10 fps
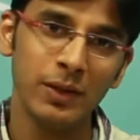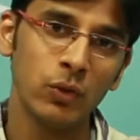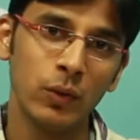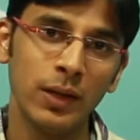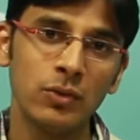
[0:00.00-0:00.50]
be
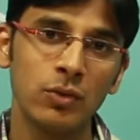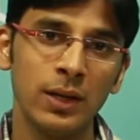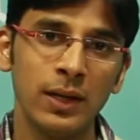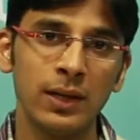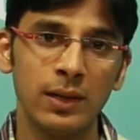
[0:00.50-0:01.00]
glowing, so
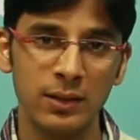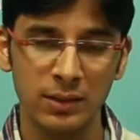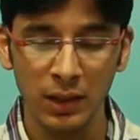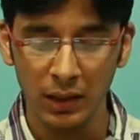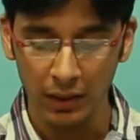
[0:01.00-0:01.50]
that it
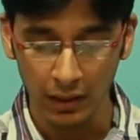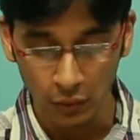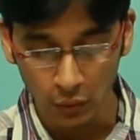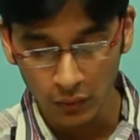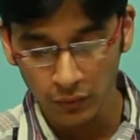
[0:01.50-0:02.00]
is
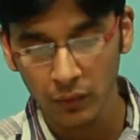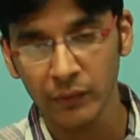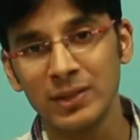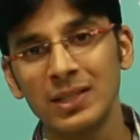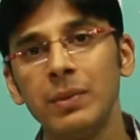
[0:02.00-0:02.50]
good for
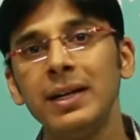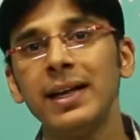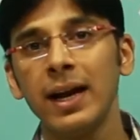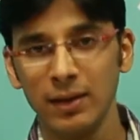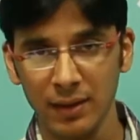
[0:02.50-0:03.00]

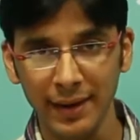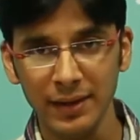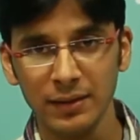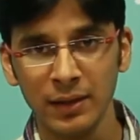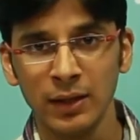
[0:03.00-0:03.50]
visibility at
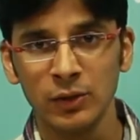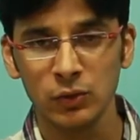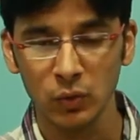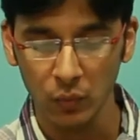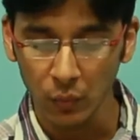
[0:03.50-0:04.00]
night.
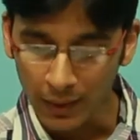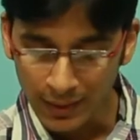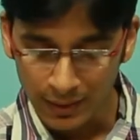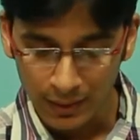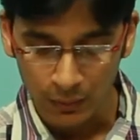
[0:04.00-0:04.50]
So
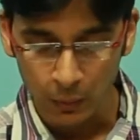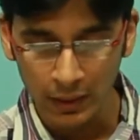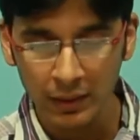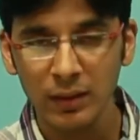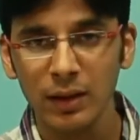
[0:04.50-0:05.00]
one
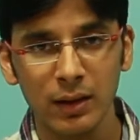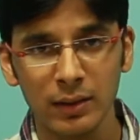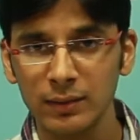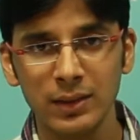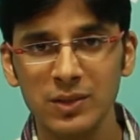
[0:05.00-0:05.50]

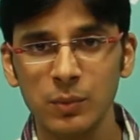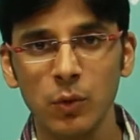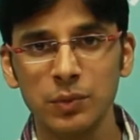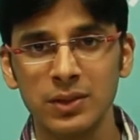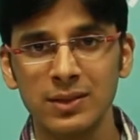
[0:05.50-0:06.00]
display
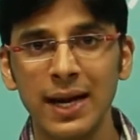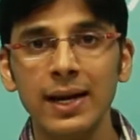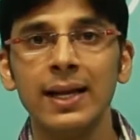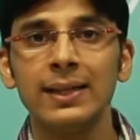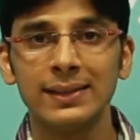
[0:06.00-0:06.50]
option is that.
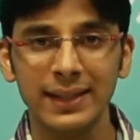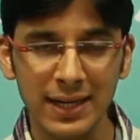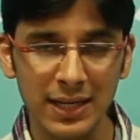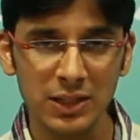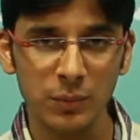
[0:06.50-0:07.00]

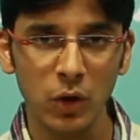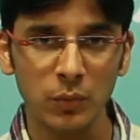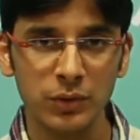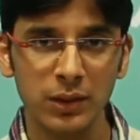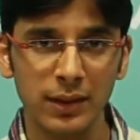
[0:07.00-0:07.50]
Second display
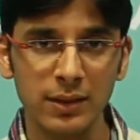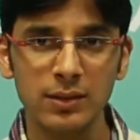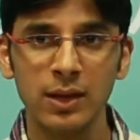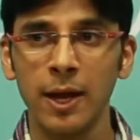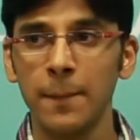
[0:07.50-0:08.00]
option
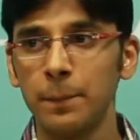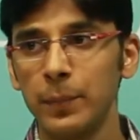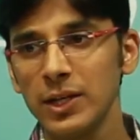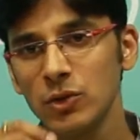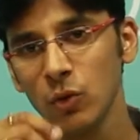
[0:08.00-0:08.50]
is
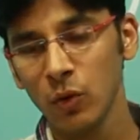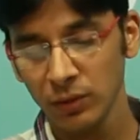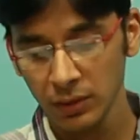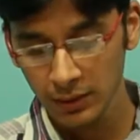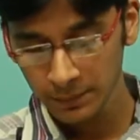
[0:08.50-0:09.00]
based
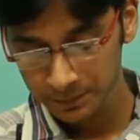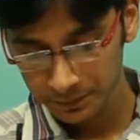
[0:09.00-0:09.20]
on the